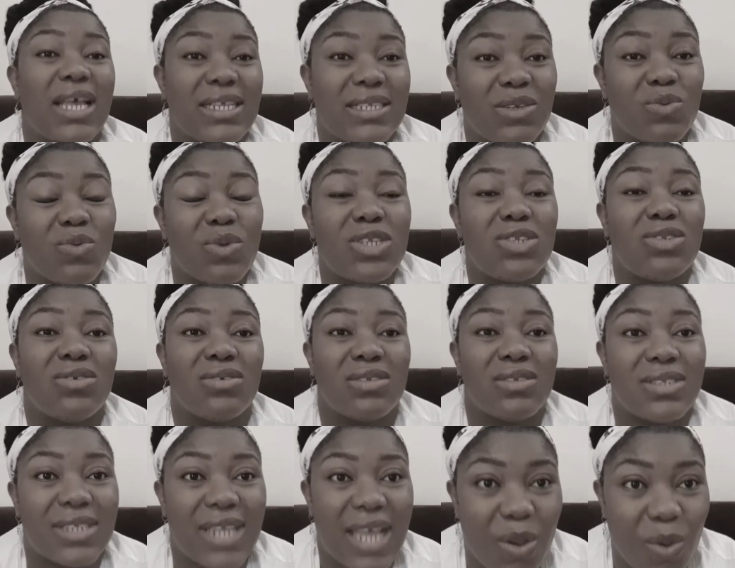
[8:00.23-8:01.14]
ask the question,
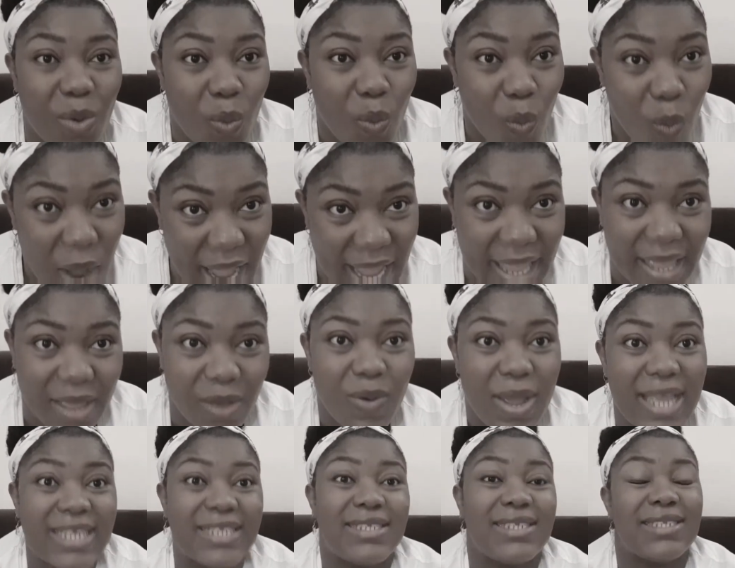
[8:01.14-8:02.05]
why?
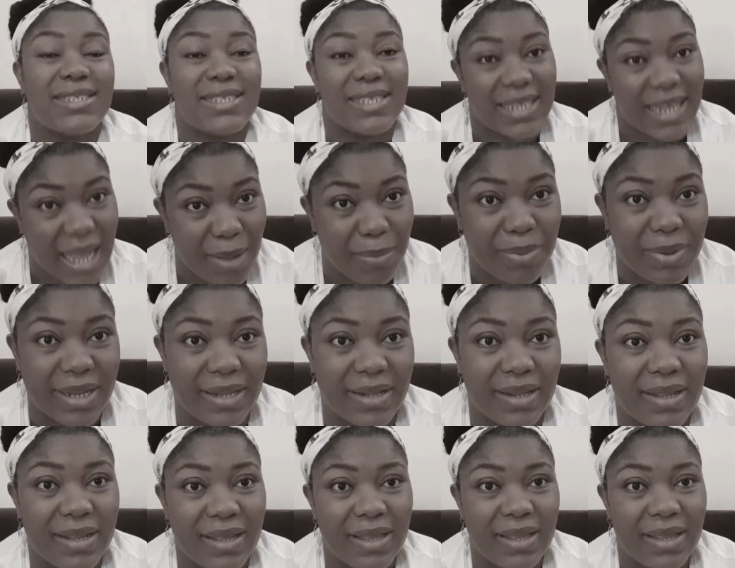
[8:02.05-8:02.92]
Why is this thing happening?